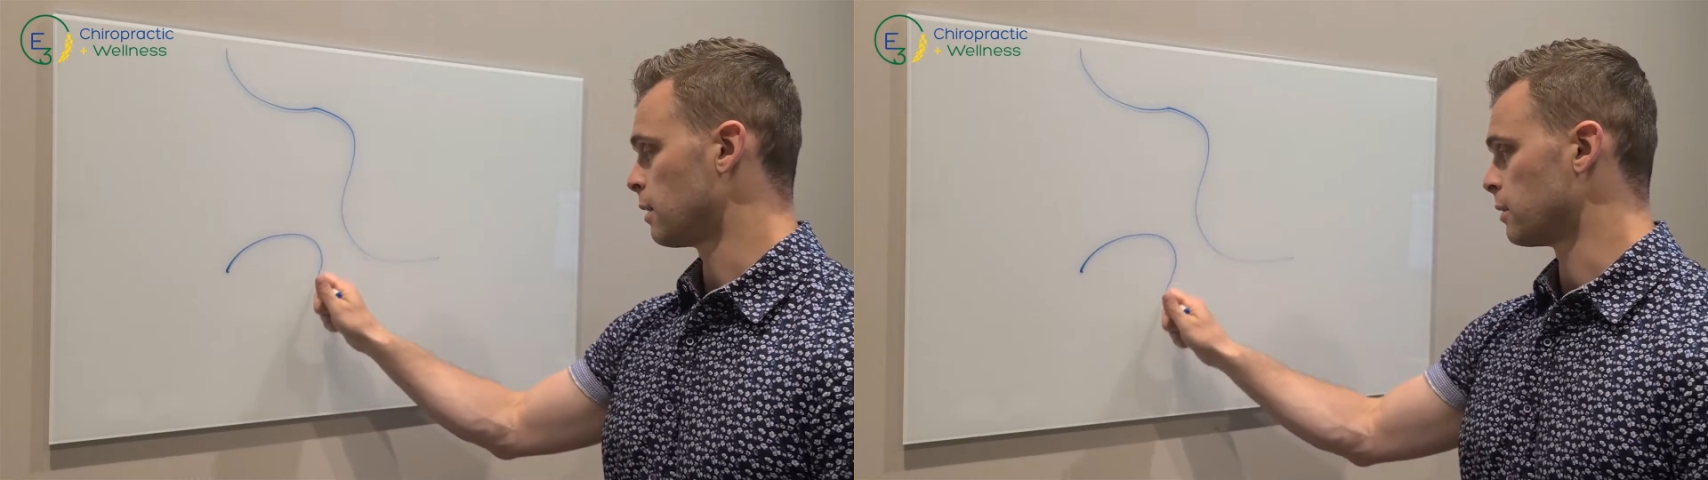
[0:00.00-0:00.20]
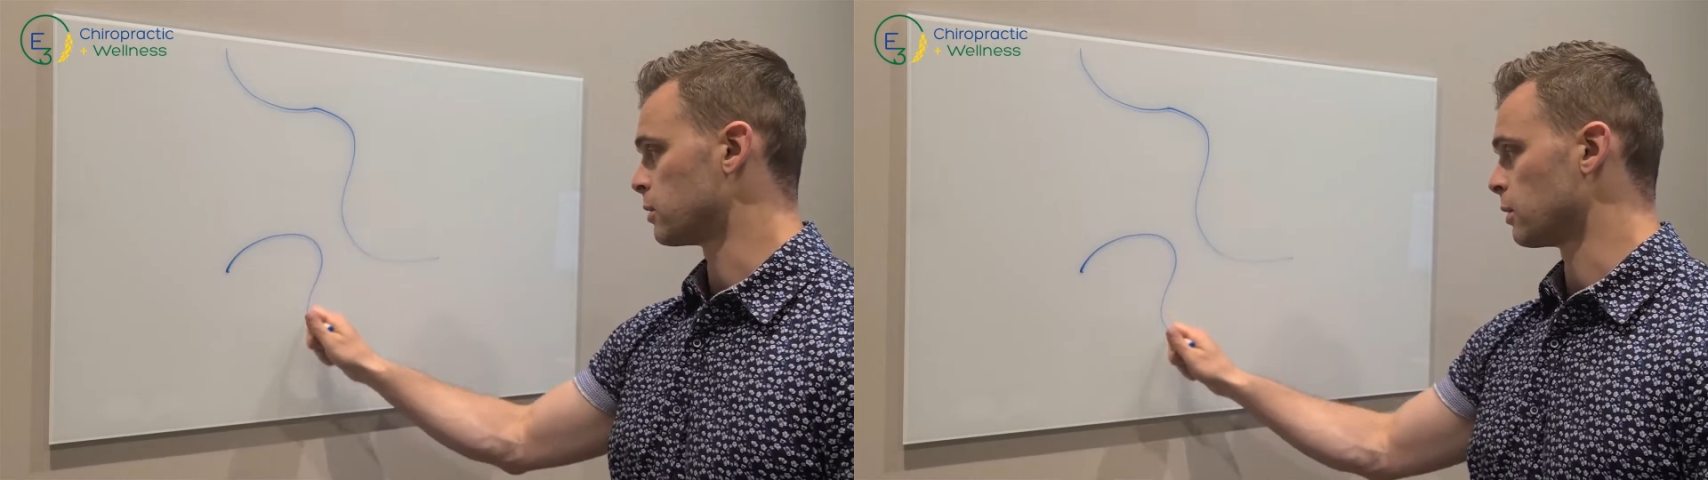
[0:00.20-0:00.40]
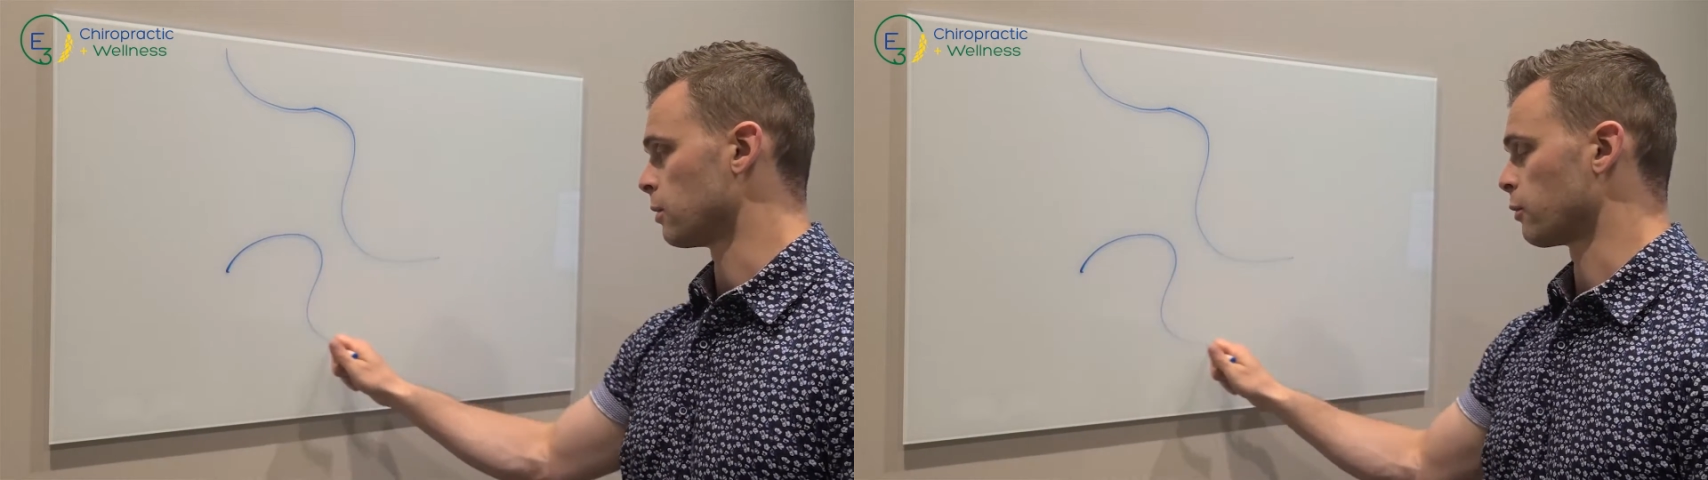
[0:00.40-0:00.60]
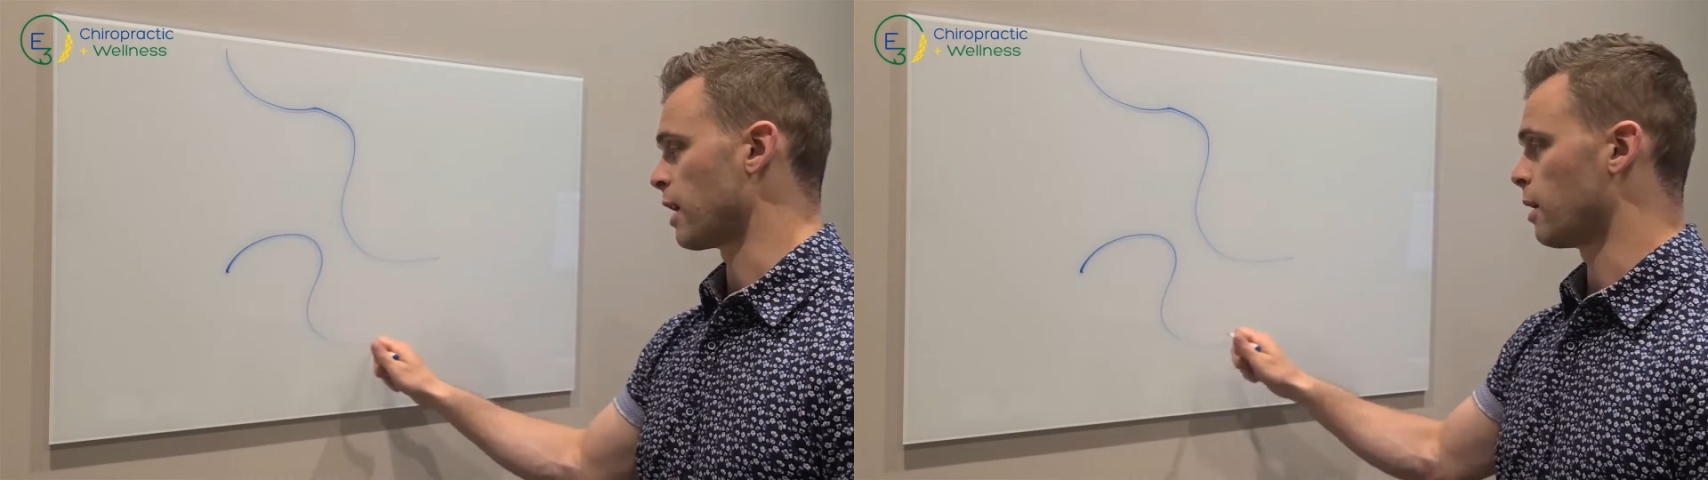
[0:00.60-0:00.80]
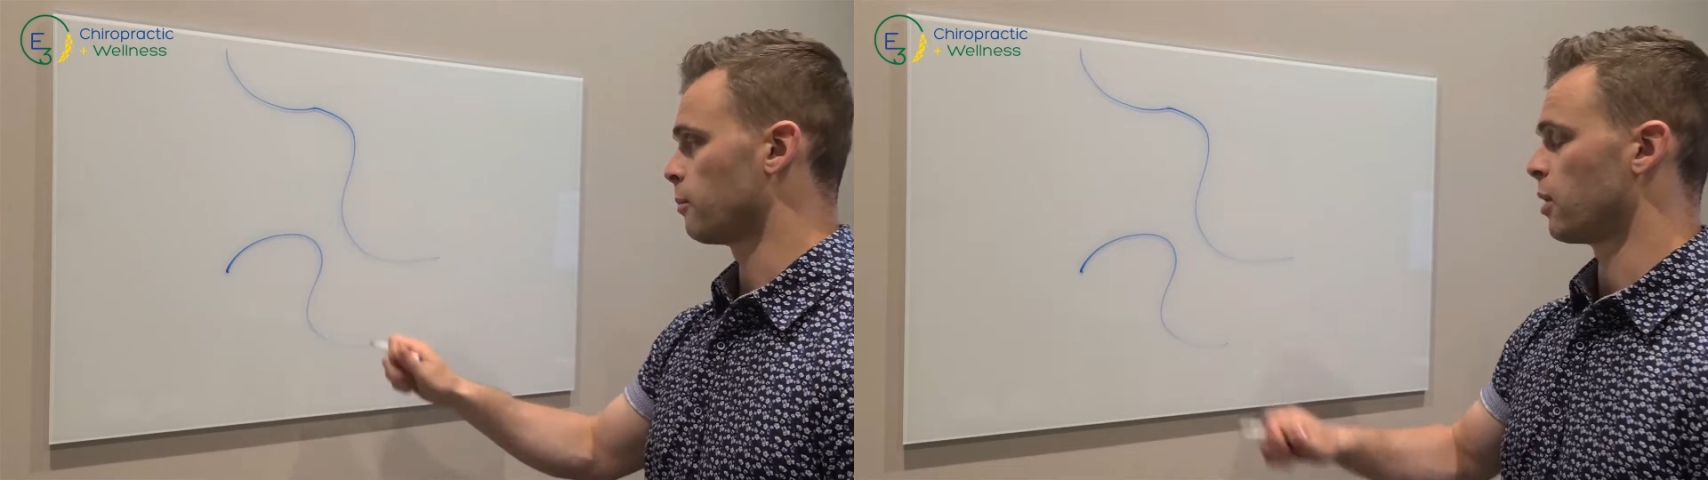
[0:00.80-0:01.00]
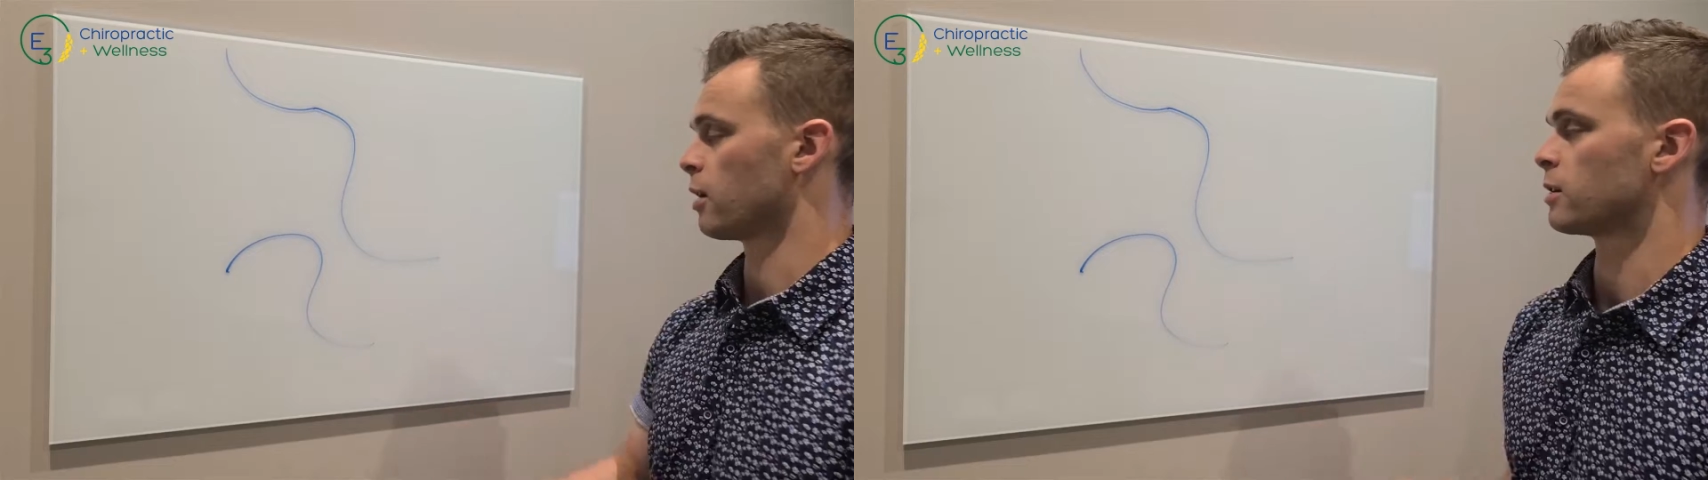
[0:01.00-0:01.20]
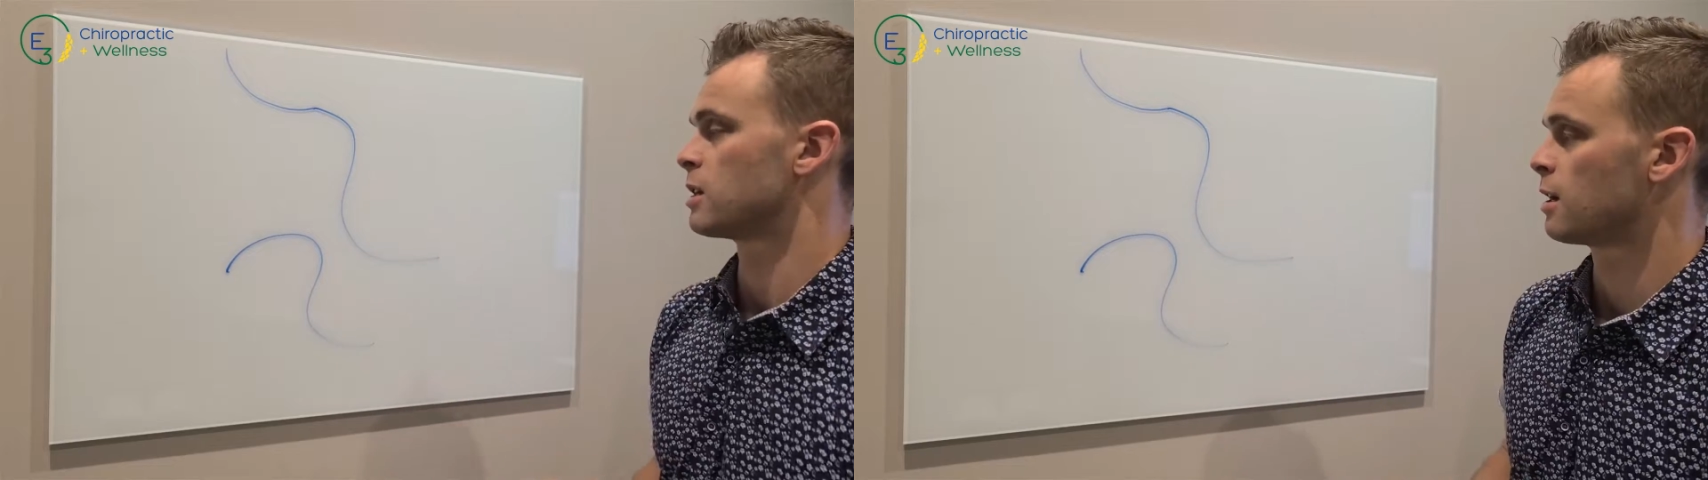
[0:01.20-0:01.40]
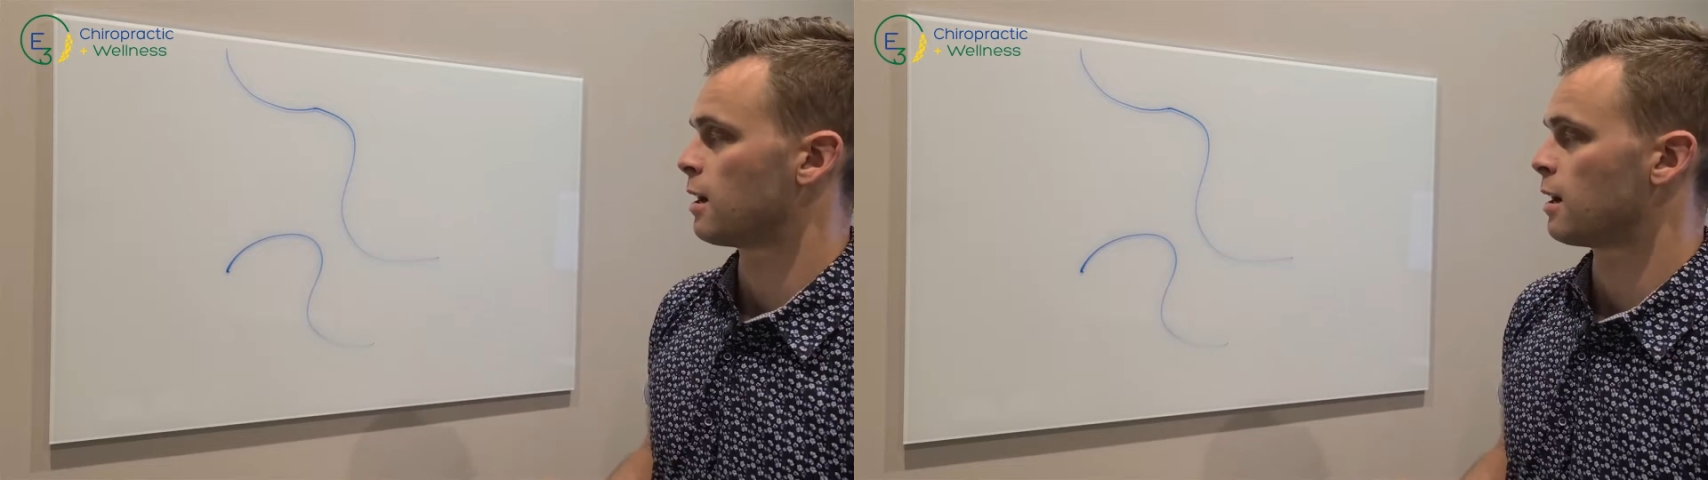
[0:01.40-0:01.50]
onto the round part